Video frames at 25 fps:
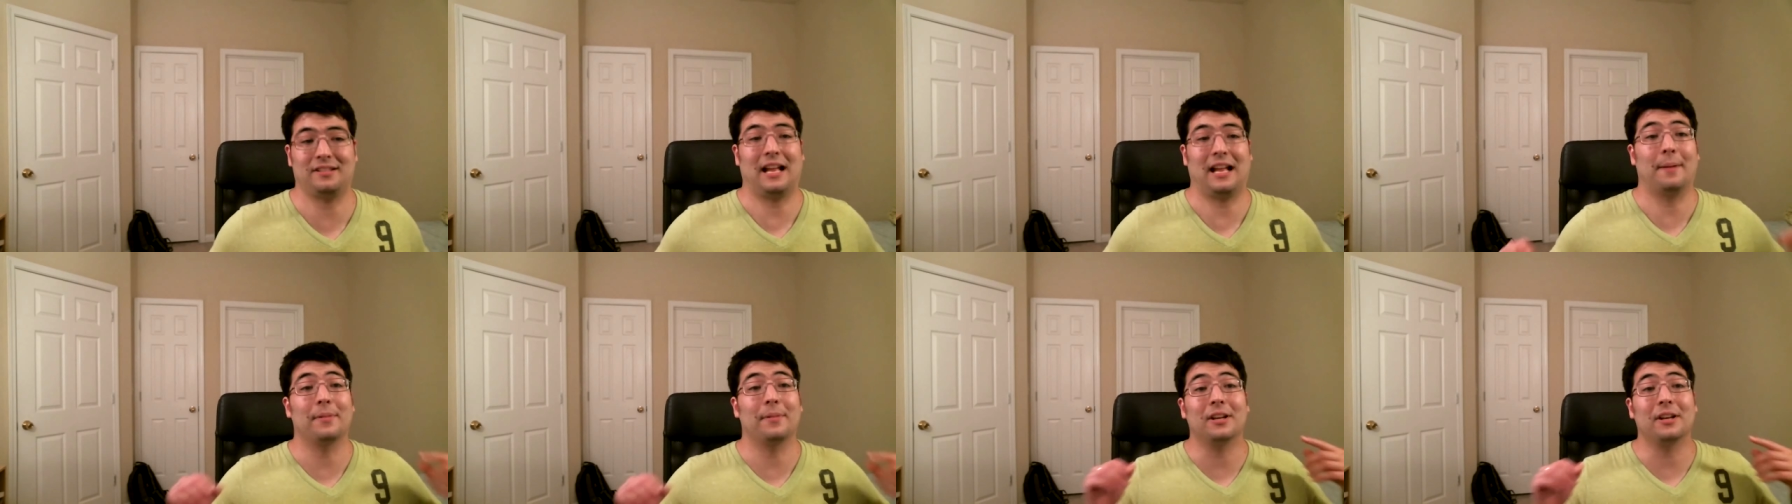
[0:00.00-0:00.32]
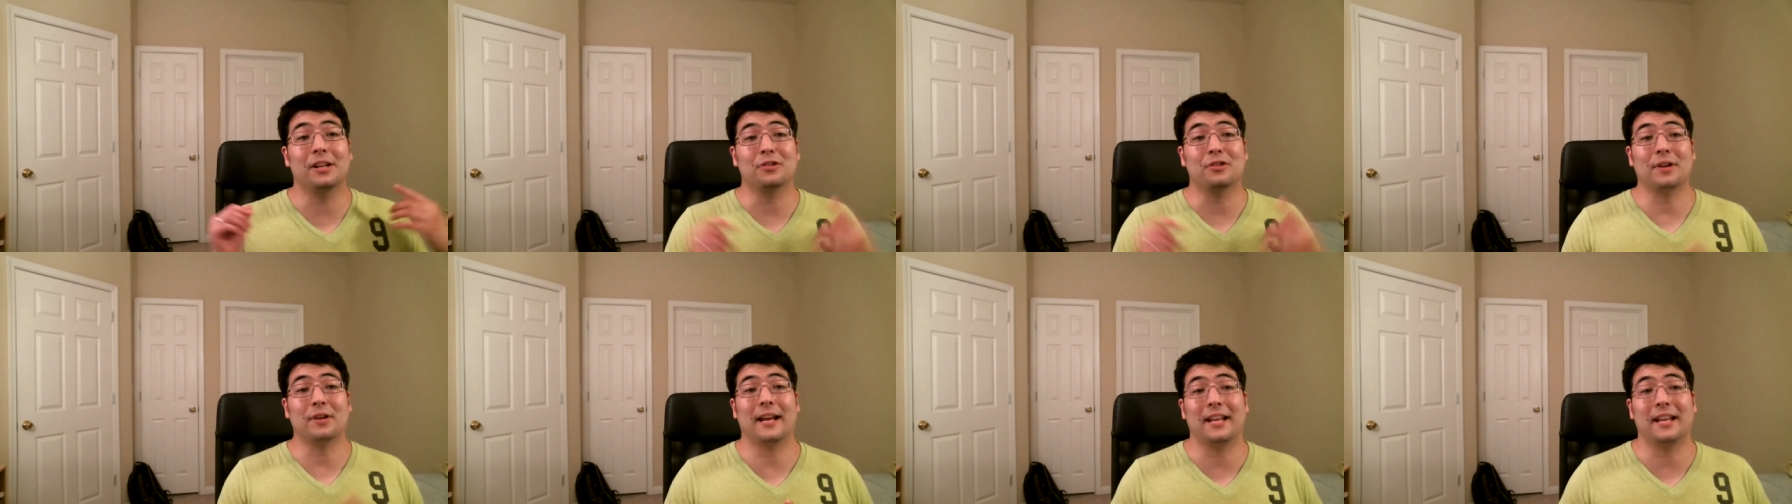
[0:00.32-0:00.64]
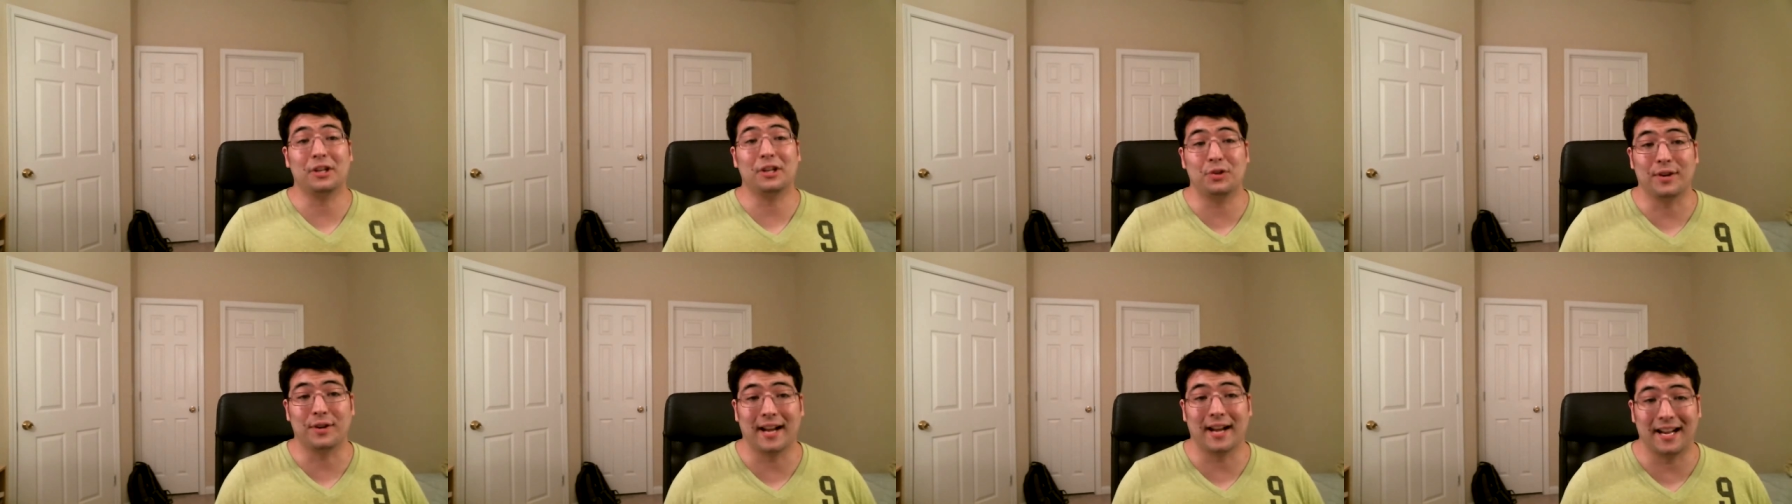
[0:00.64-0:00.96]
I'm gonna try and
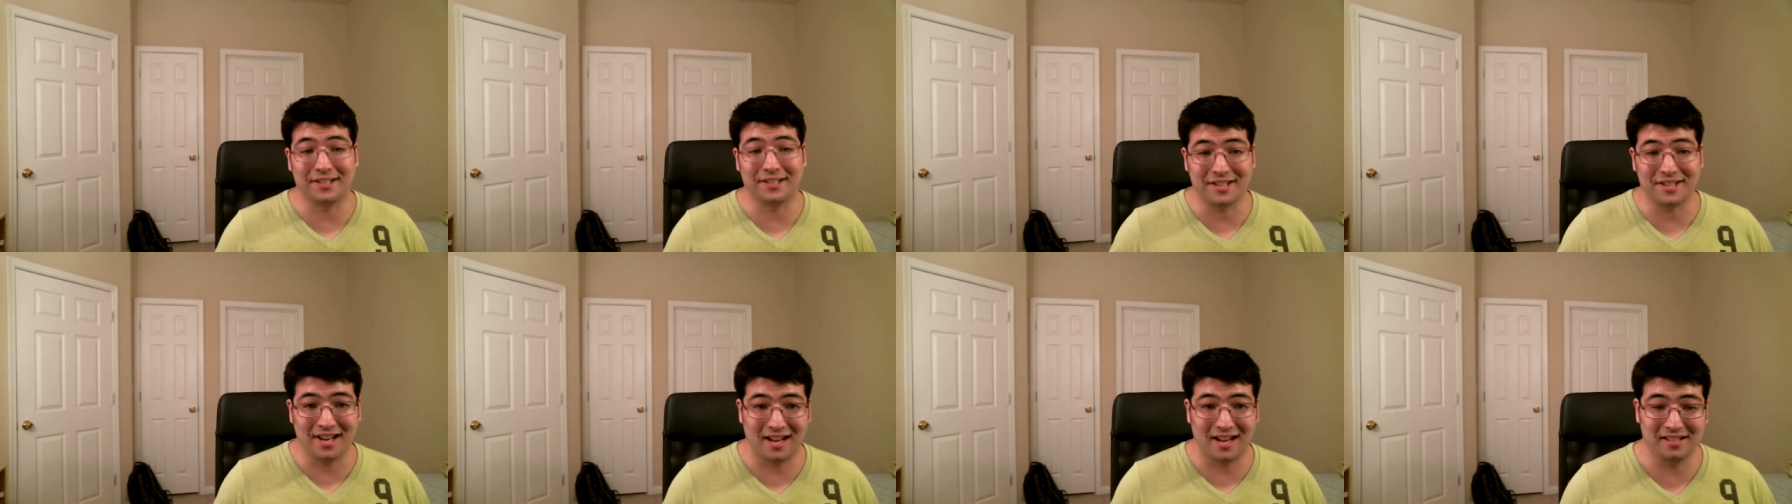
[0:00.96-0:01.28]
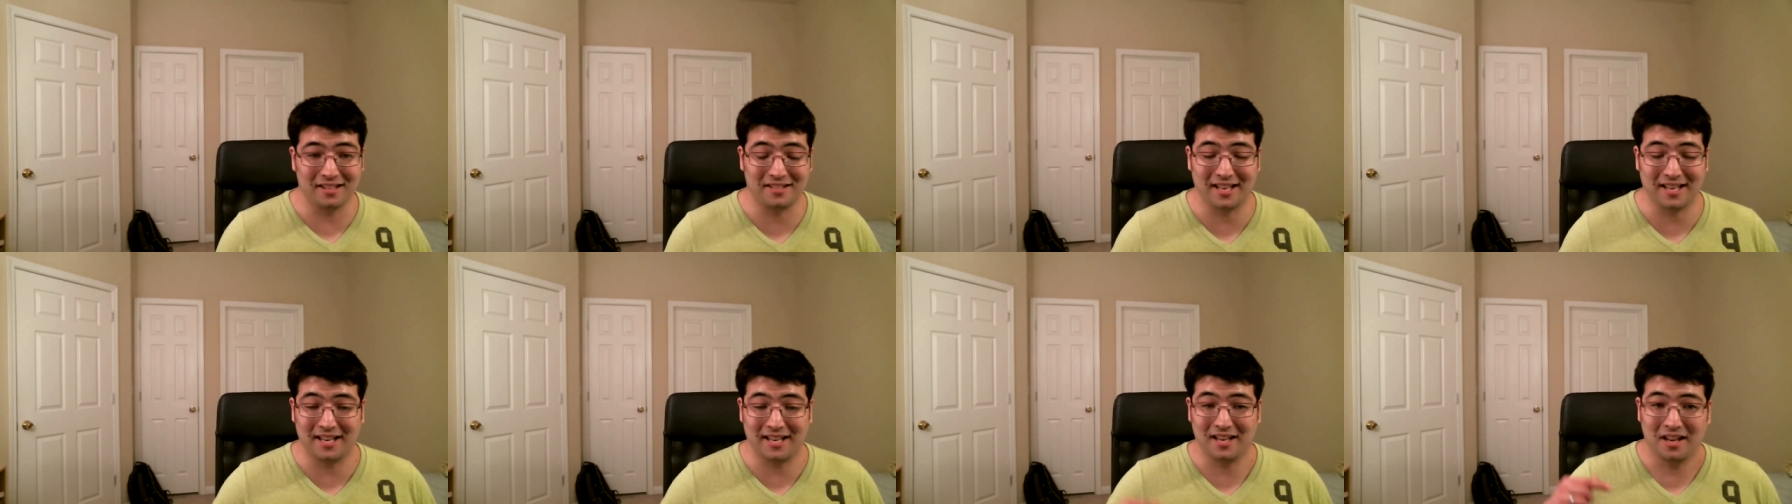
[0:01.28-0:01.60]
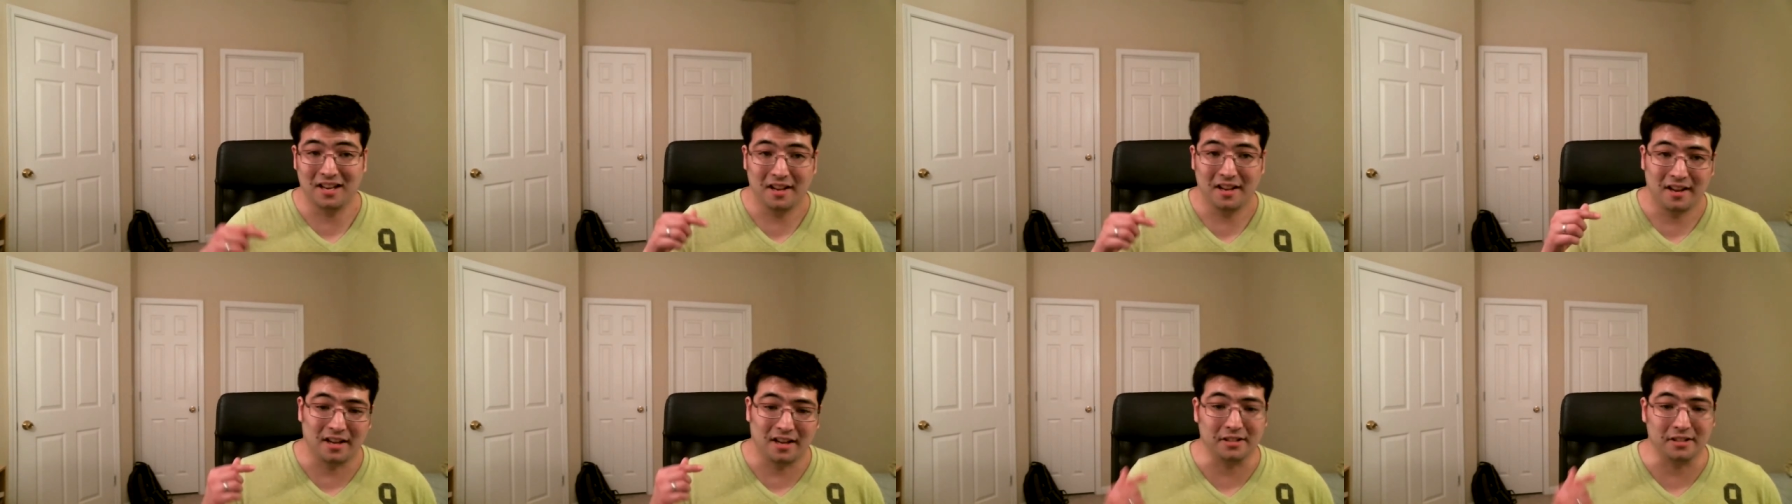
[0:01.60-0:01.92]
get you guys content
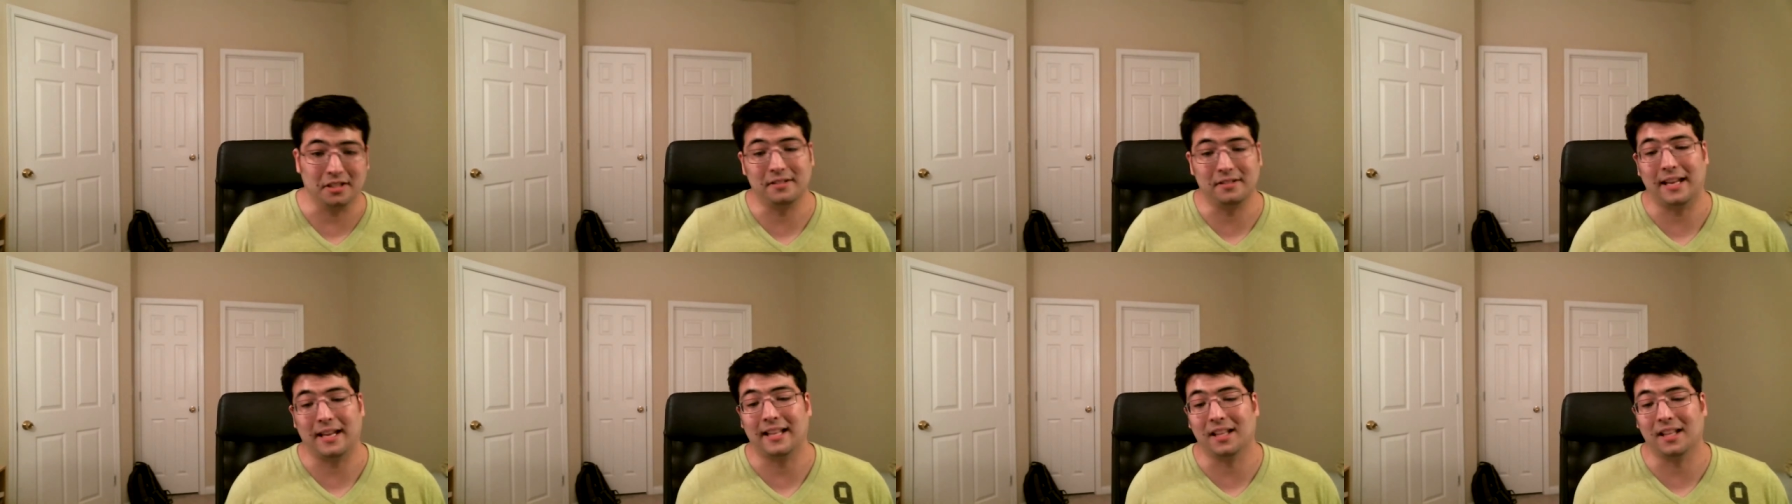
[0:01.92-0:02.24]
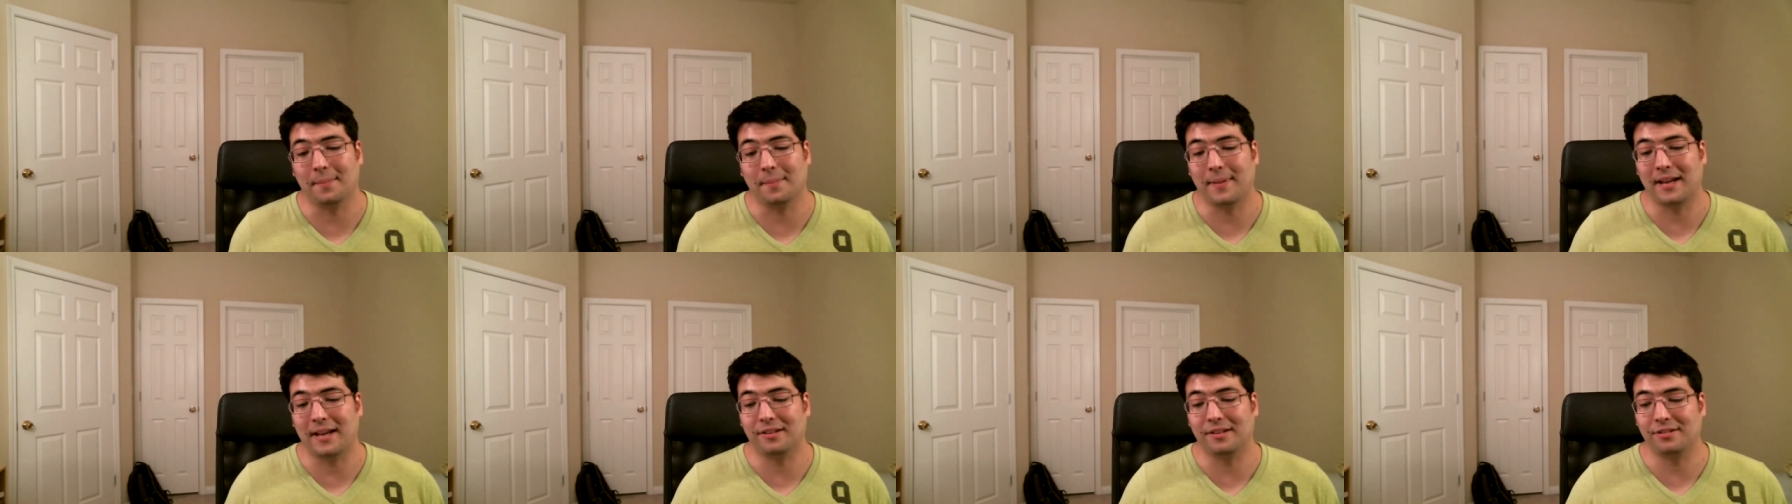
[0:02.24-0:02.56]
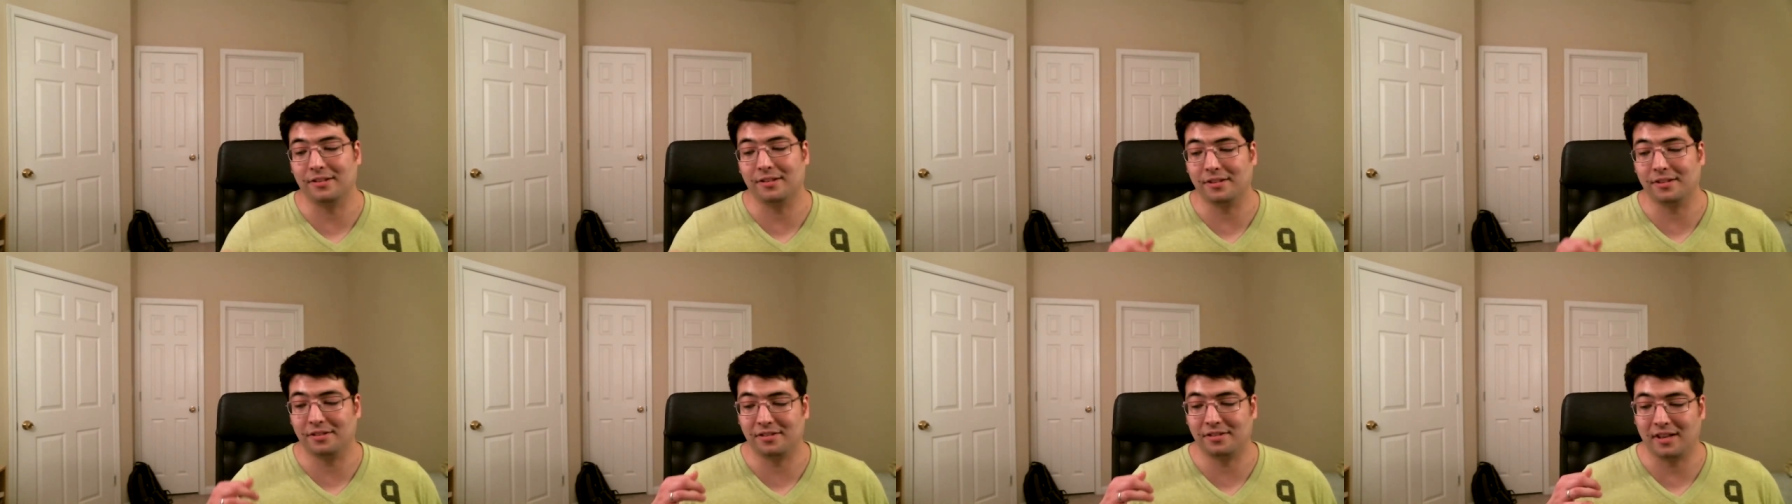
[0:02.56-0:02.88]
on a daily
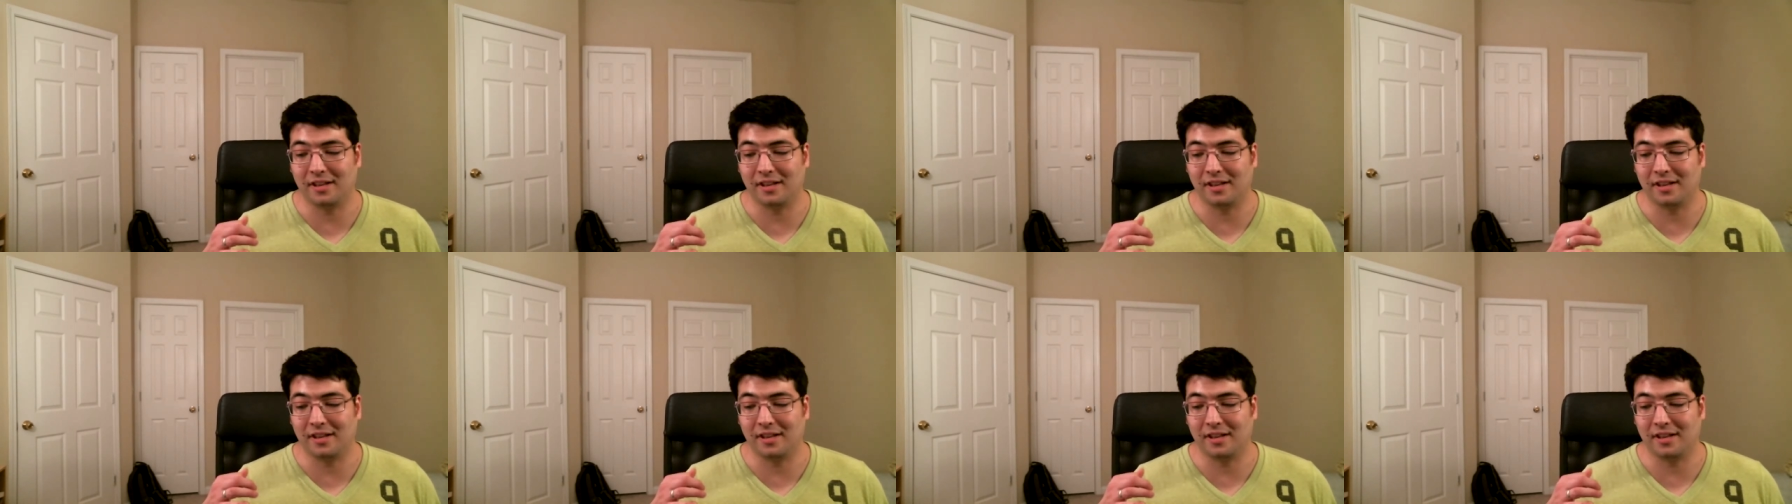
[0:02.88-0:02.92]
basis,